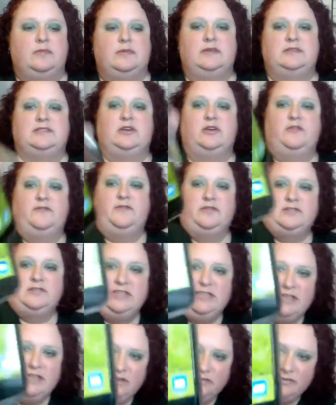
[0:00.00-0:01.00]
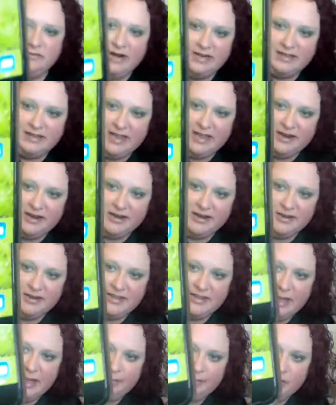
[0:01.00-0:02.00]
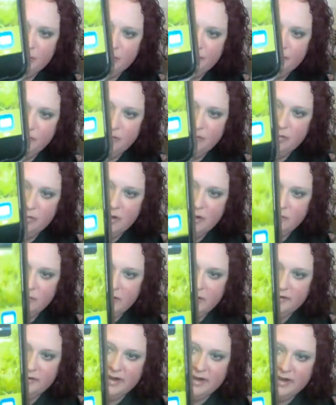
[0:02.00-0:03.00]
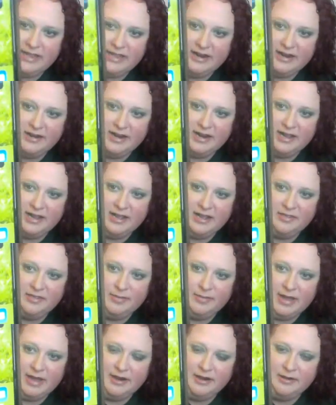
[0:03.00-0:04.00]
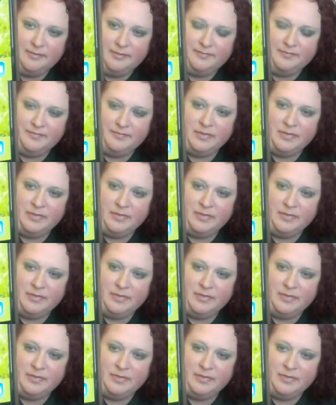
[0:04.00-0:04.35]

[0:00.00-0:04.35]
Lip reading: So if you see right there, that purple one right there on the bottom,